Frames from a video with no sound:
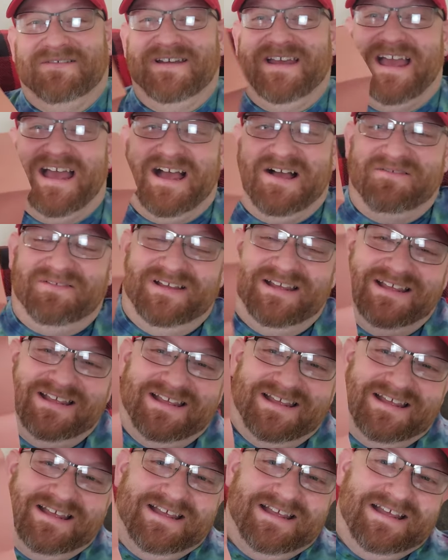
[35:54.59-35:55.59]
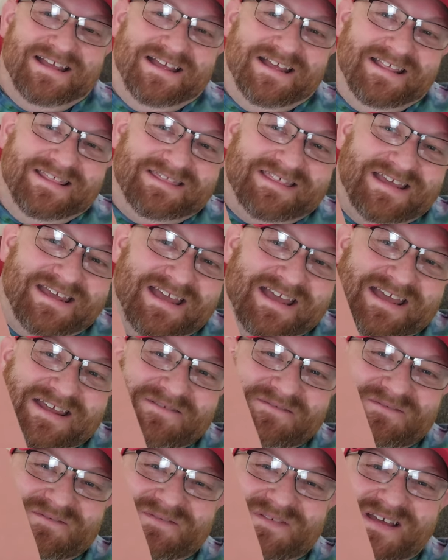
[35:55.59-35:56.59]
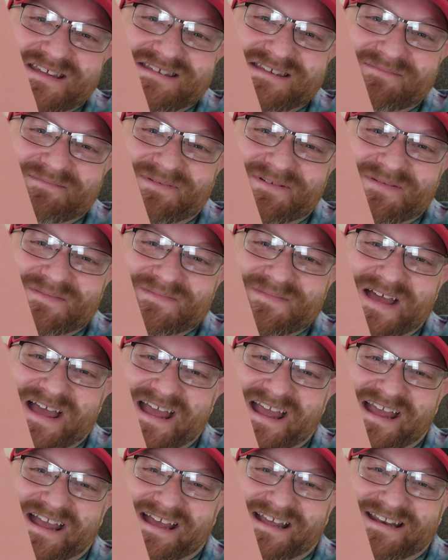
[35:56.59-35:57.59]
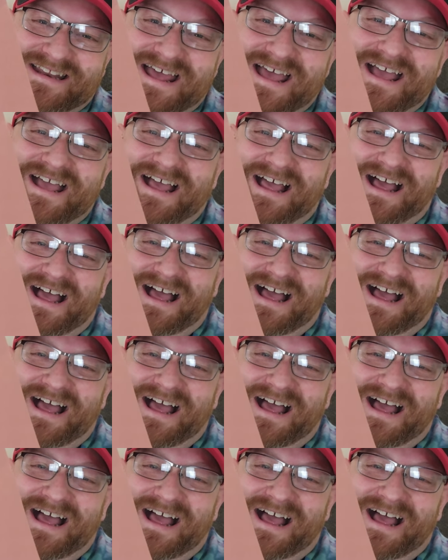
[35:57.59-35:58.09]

We have the Invisible Man.